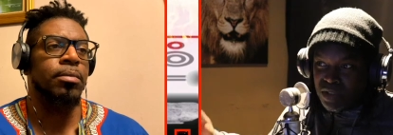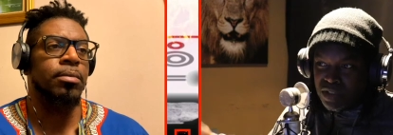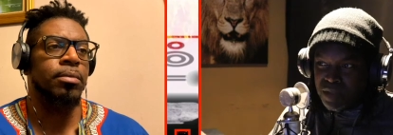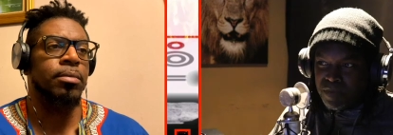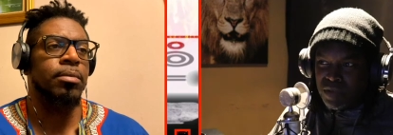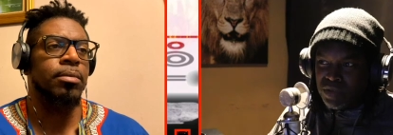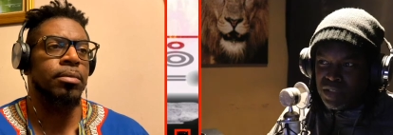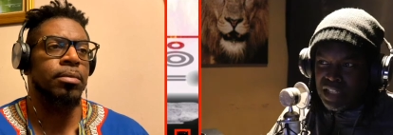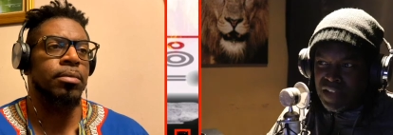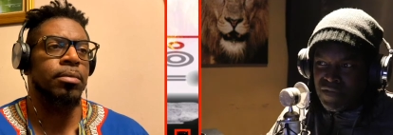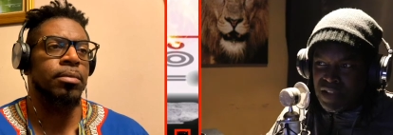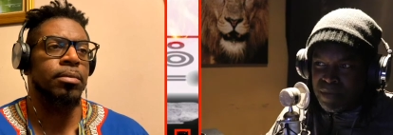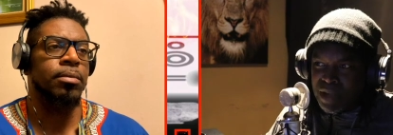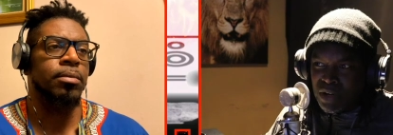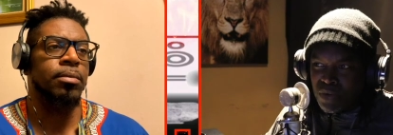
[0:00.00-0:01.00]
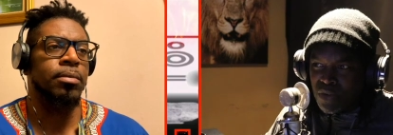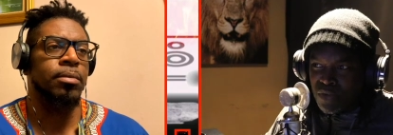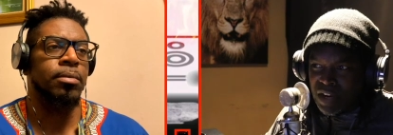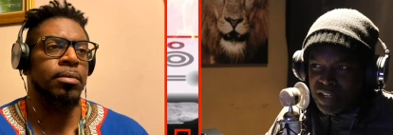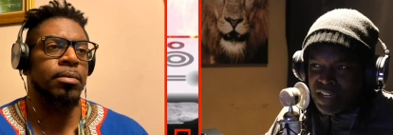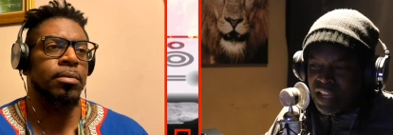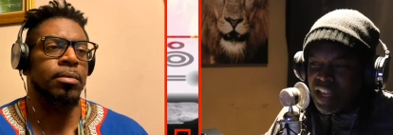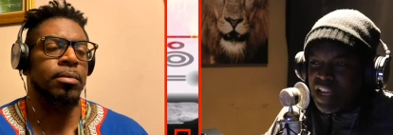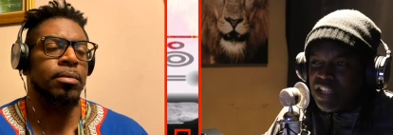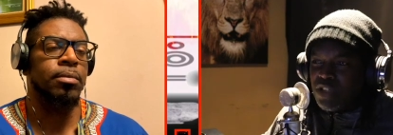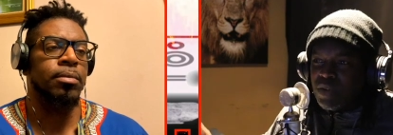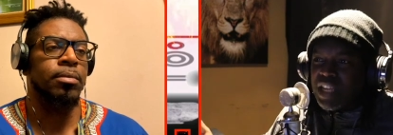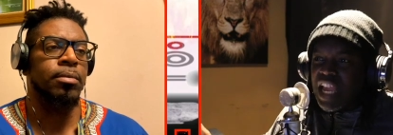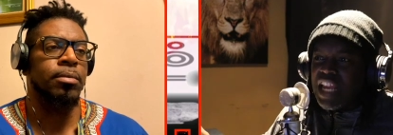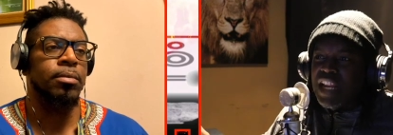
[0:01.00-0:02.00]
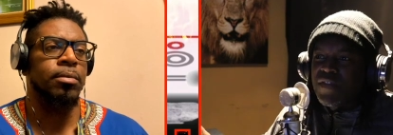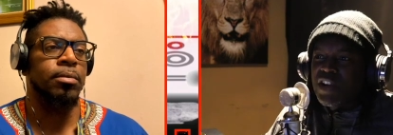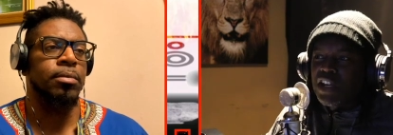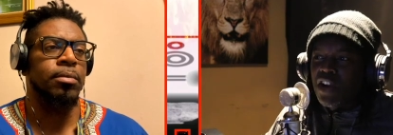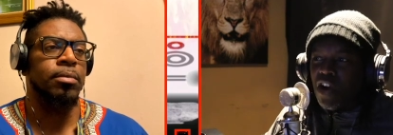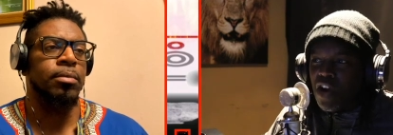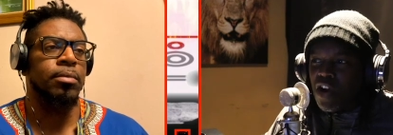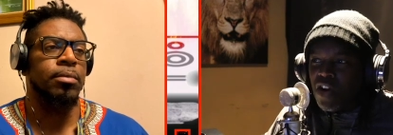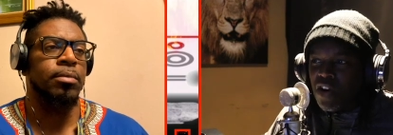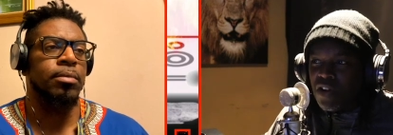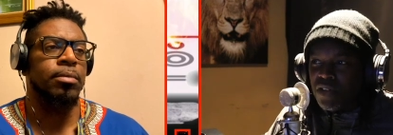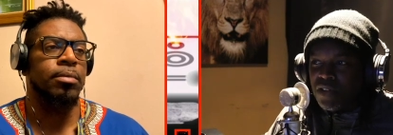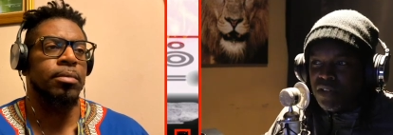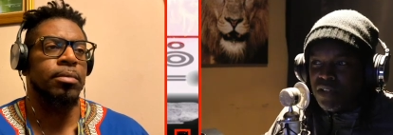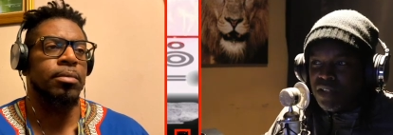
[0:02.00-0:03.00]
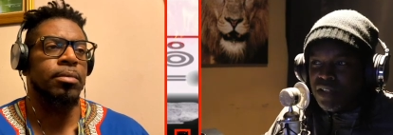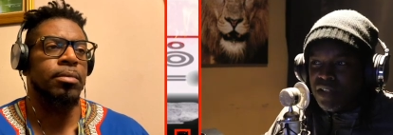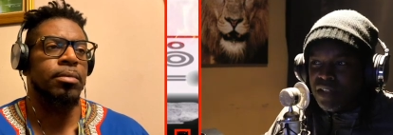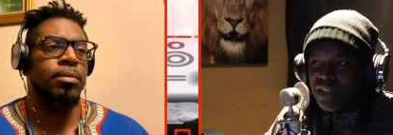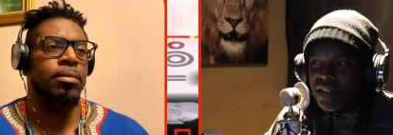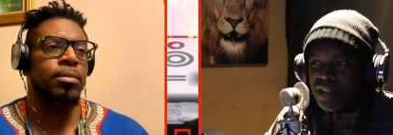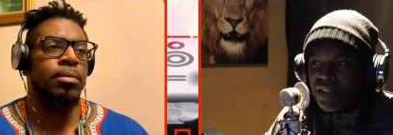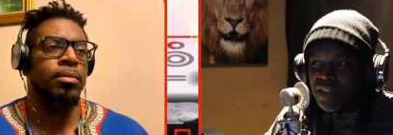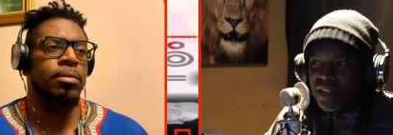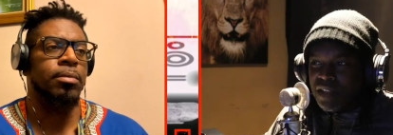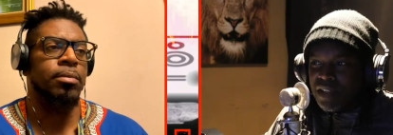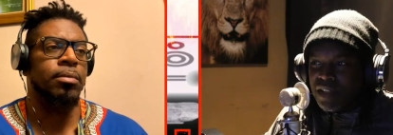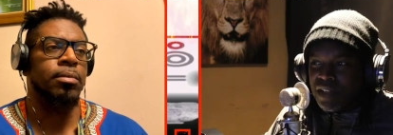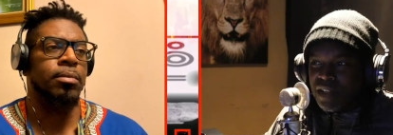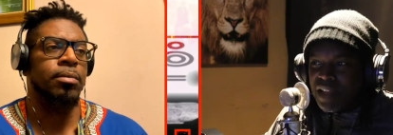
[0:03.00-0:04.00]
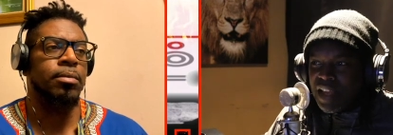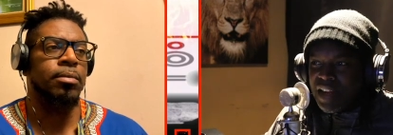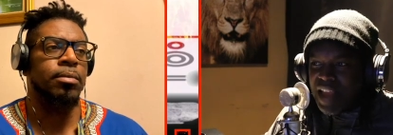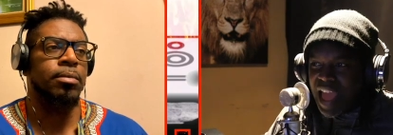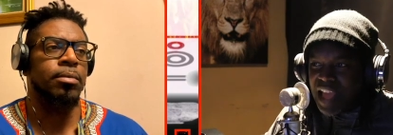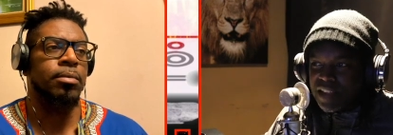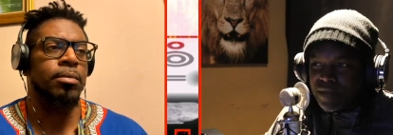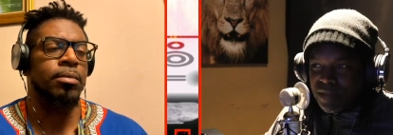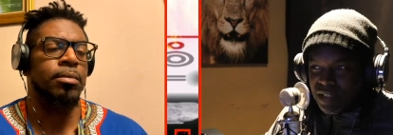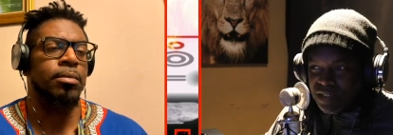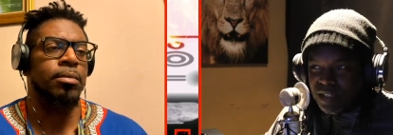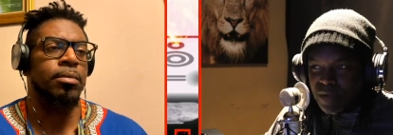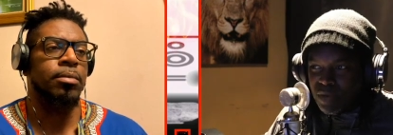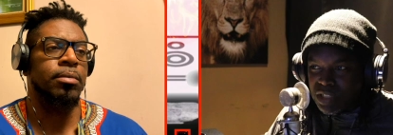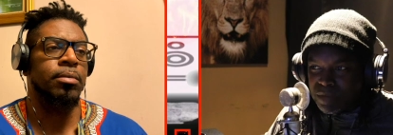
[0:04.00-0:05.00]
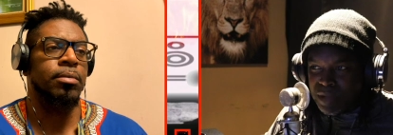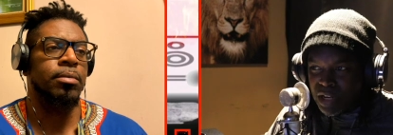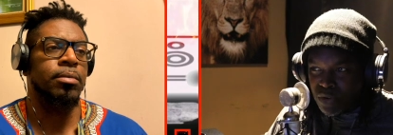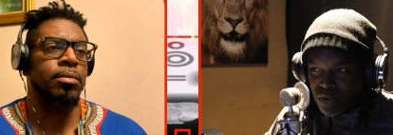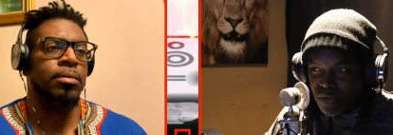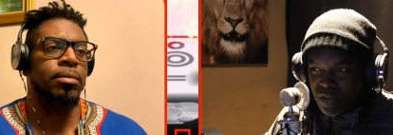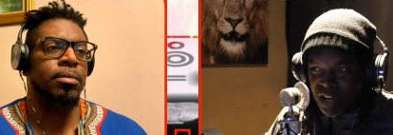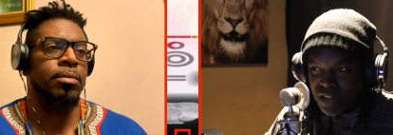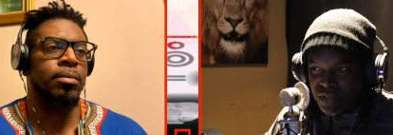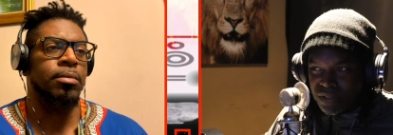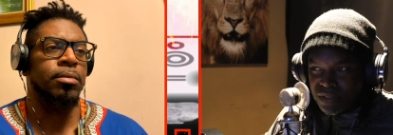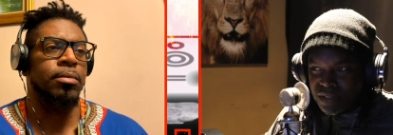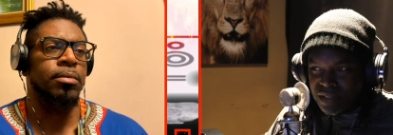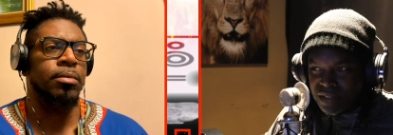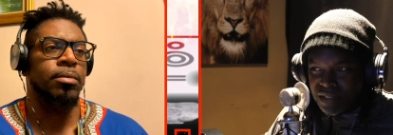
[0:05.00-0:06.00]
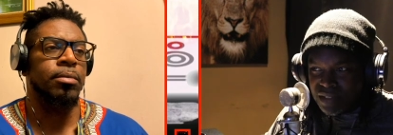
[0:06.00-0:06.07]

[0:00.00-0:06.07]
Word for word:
Speaker 1: aren't supposed to give you a medical record. You can't even call and ask for someone's medical records.